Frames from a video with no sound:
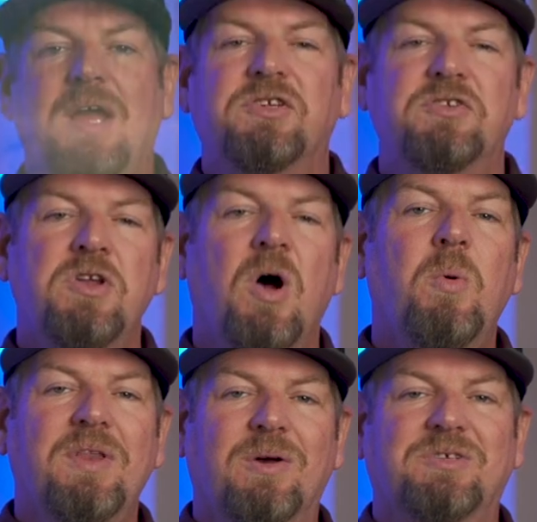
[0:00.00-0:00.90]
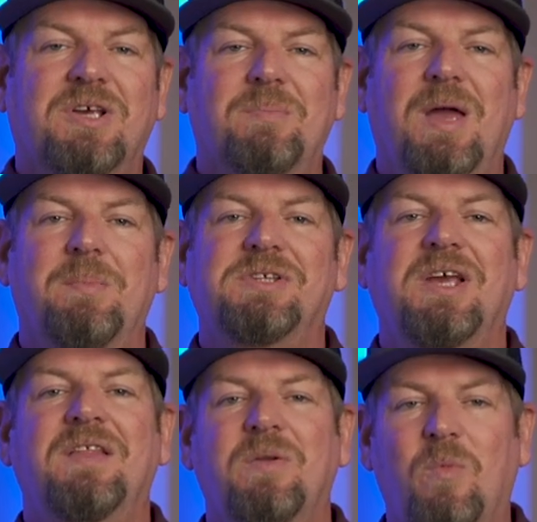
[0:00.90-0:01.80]
it's knowing those commandments
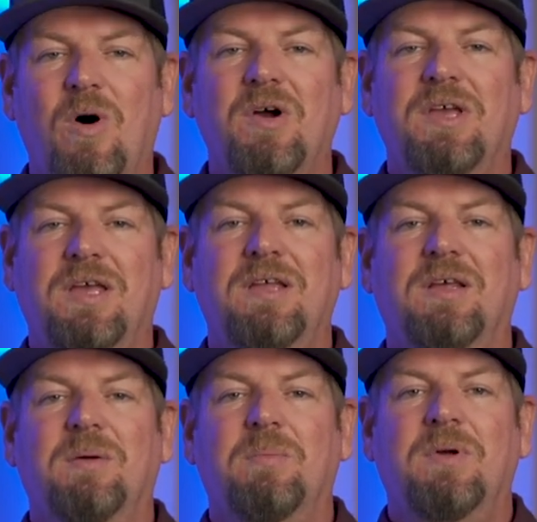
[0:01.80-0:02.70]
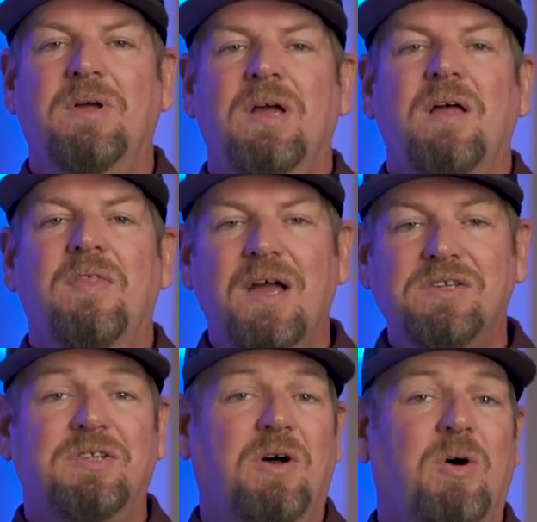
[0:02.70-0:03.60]
and then walking in them.
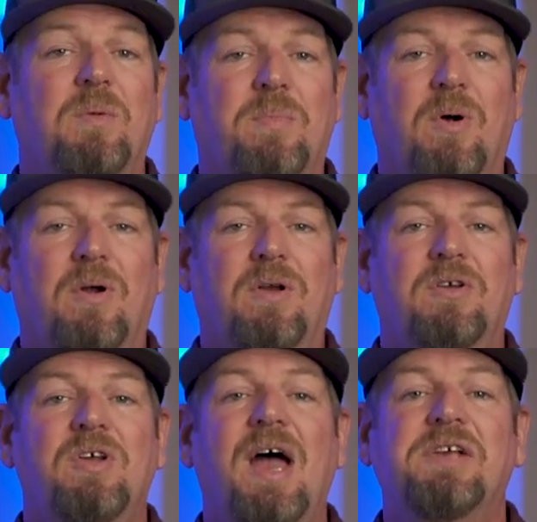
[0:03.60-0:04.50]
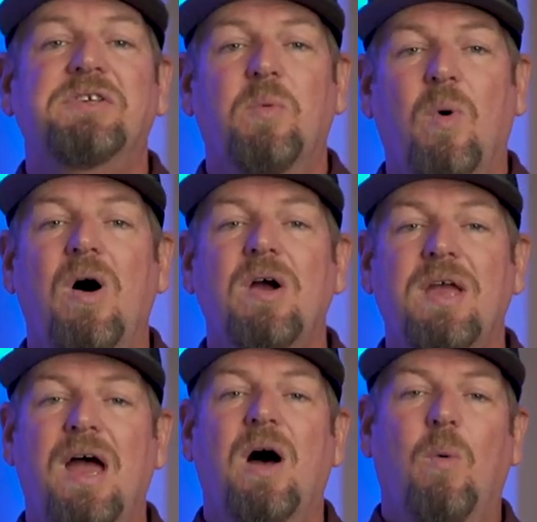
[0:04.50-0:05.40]
That's the hard part, to actually walk
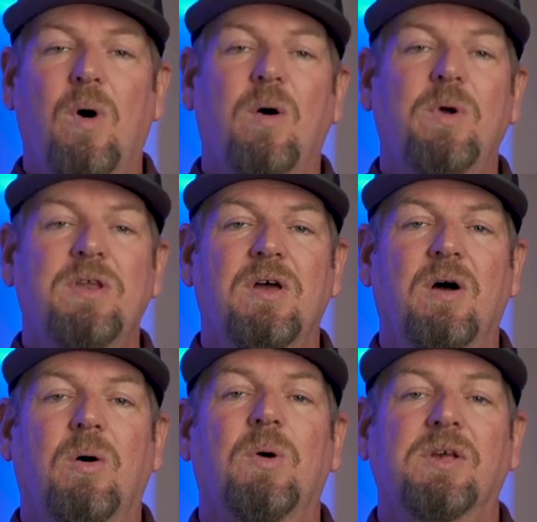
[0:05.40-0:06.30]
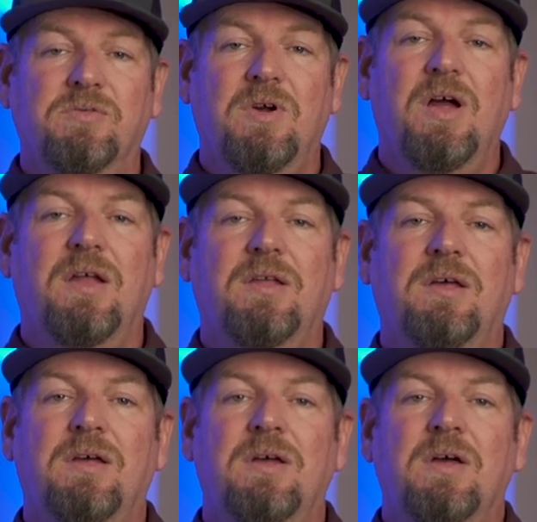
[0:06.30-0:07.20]
out what we know is right.
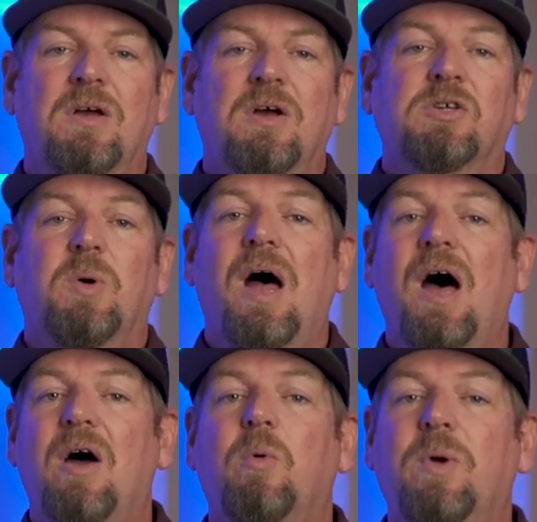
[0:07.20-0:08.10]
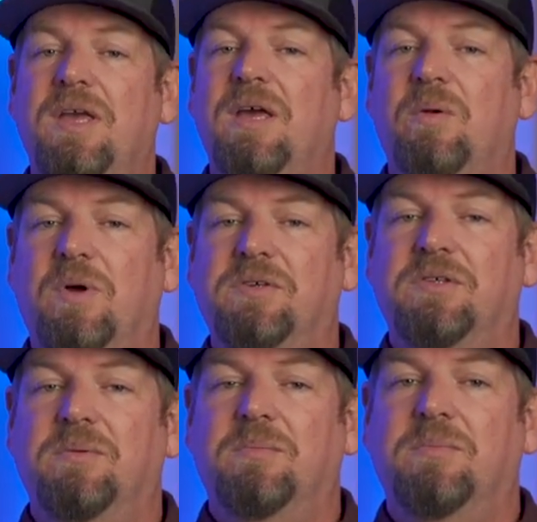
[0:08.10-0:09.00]
So, how do we get
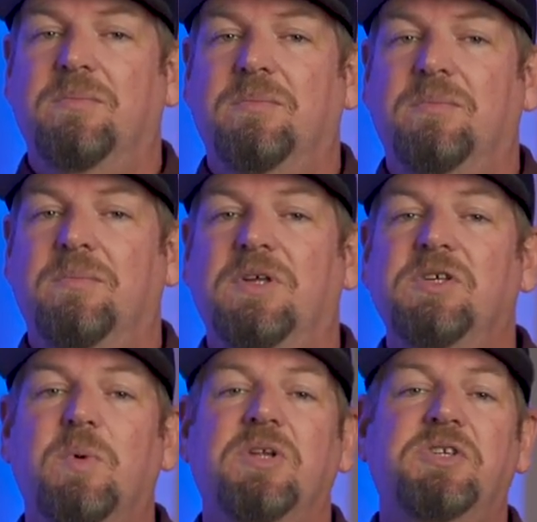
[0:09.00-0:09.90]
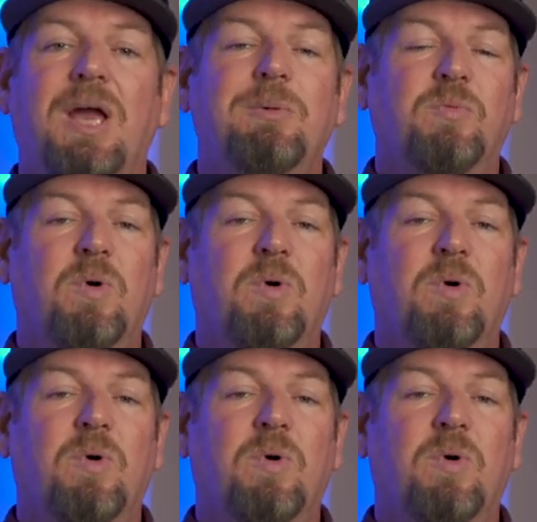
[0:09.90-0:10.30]
wisdom? This is what James